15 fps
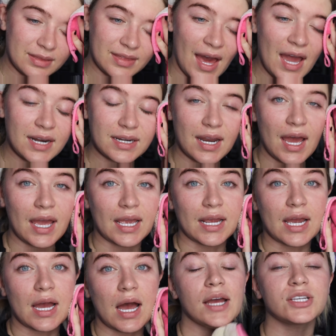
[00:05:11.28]
that
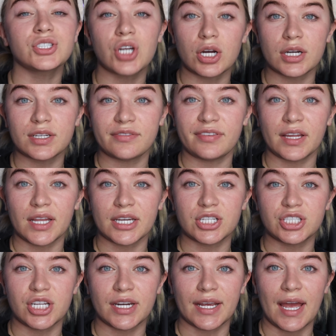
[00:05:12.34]
night I started to feel like
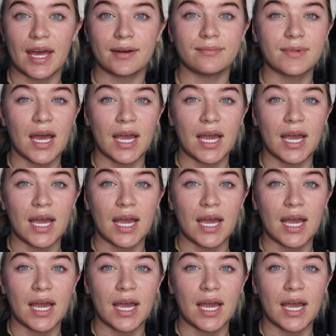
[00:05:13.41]
shit again.